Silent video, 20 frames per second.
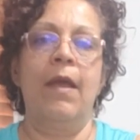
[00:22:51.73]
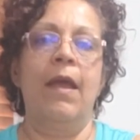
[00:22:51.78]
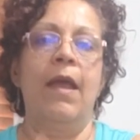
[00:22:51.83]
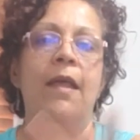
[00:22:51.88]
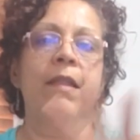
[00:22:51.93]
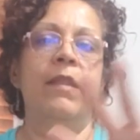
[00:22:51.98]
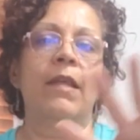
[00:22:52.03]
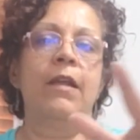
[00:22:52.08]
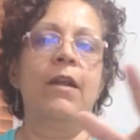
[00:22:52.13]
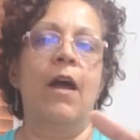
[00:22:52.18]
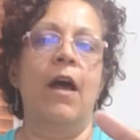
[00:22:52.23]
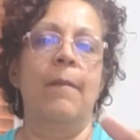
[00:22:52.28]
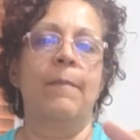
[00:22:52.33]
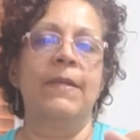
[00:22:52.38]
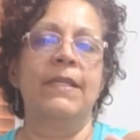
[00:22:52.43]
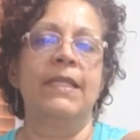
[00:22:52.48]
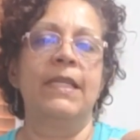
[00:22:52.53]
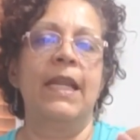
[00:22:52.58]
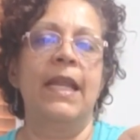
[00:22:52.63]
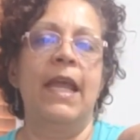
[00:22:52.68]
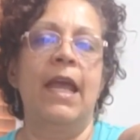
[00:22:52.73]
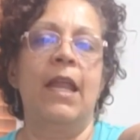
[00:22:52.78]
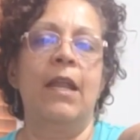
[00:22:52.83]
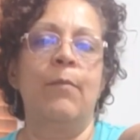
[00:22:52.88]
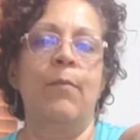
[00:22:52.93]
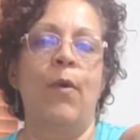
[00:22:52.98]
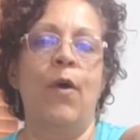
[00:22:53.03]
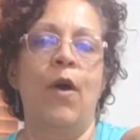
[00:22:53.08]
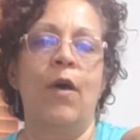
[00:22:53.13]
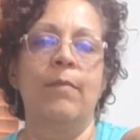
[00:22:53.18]
And then opposite
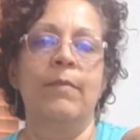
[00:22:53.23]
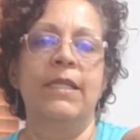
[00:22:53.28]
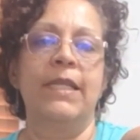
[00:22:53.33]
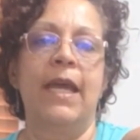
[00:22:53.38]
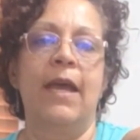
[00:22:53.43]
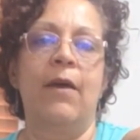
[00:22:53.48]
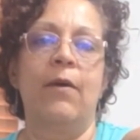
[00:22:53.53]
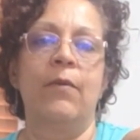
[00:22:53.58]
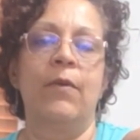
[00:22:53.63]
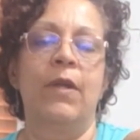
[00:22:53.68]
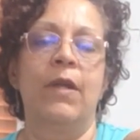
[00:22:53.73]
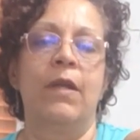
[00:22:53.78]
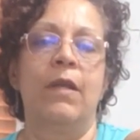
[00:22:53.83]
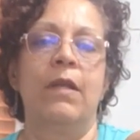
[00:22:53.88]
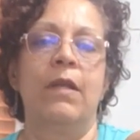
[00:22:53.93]
hand, palm down.